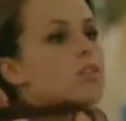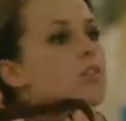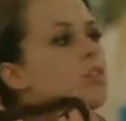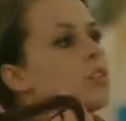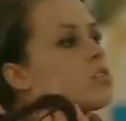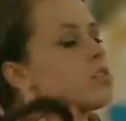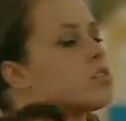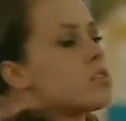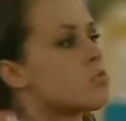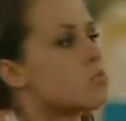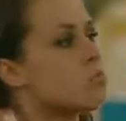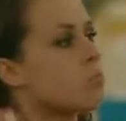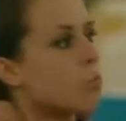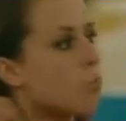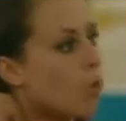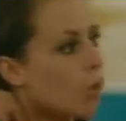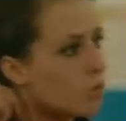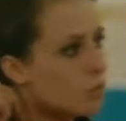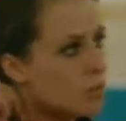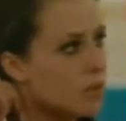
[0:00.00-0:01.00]
it's just
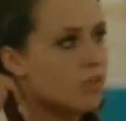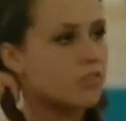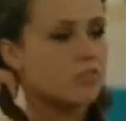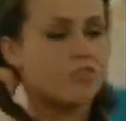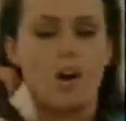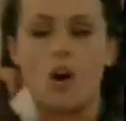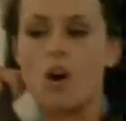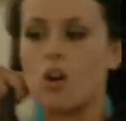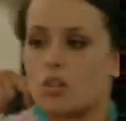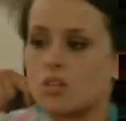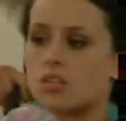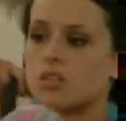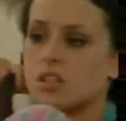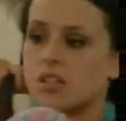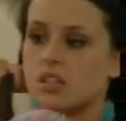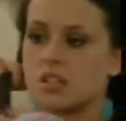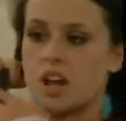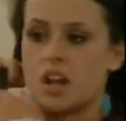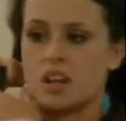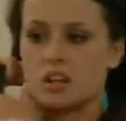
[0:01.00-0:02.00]
one big farce and he's
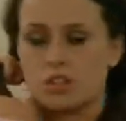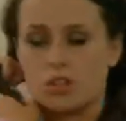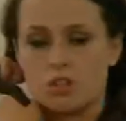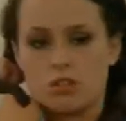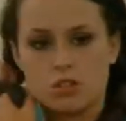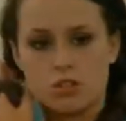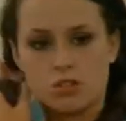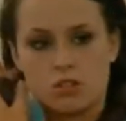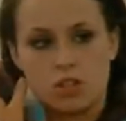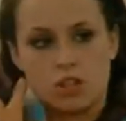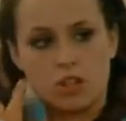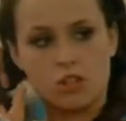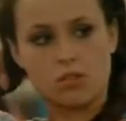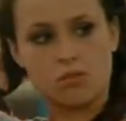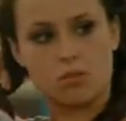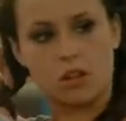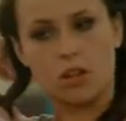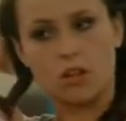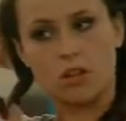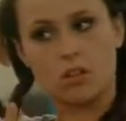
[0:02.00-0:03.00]
an actor, or do you think it's
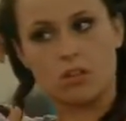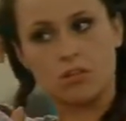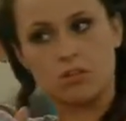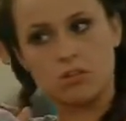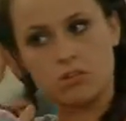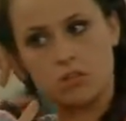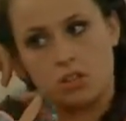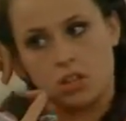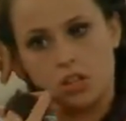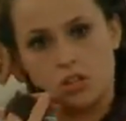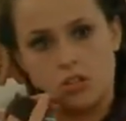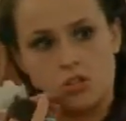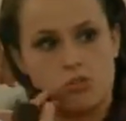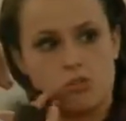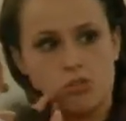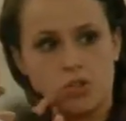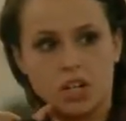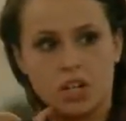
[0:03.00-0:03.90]
real? Do you think he just...